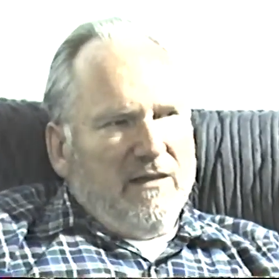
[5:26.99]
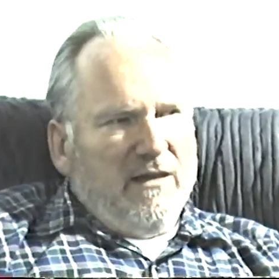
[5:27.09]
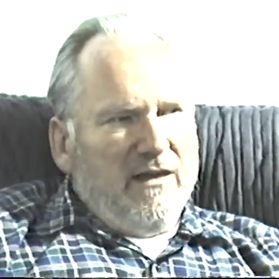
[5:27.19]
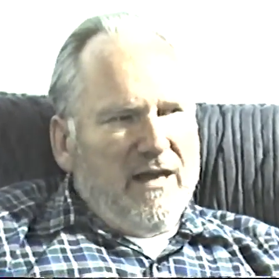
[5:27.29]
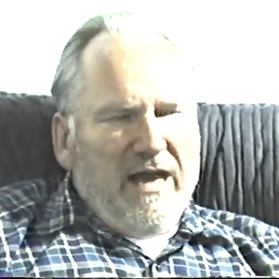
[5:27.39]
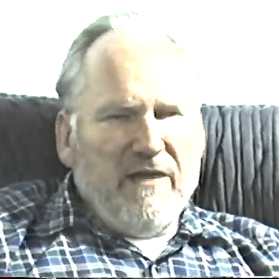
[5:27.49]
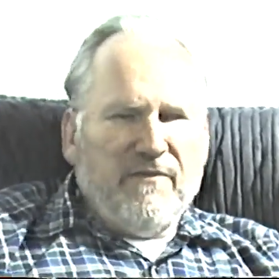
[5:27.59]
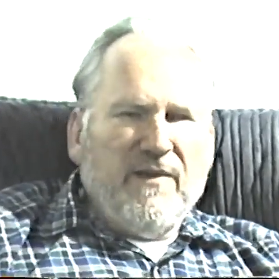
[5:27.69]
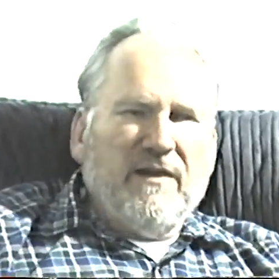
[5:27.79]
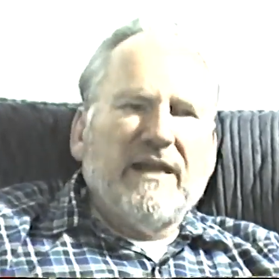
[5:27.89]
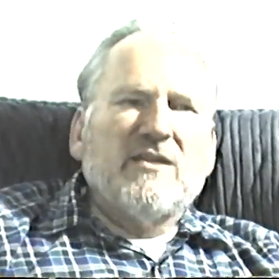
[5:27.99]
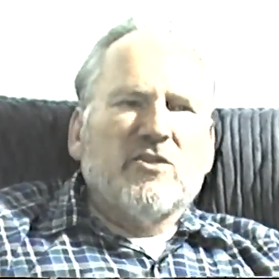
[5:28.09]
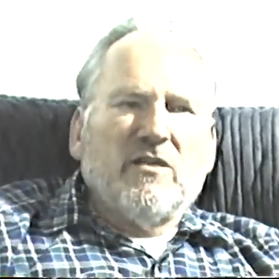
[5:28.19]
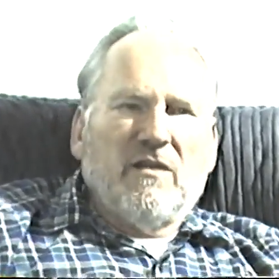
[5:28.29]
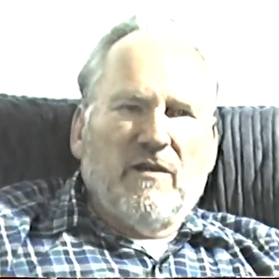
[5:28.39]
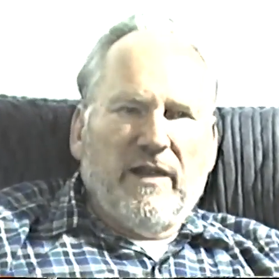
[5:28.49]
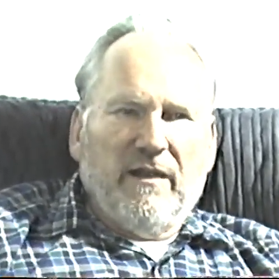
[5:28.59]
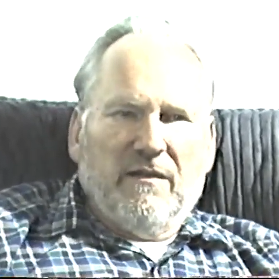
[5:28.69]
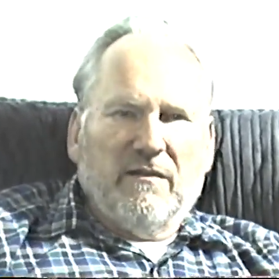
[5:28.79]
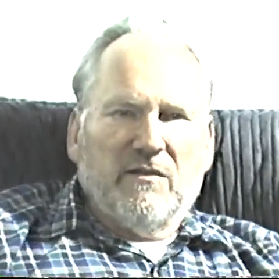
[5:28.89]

I found engineering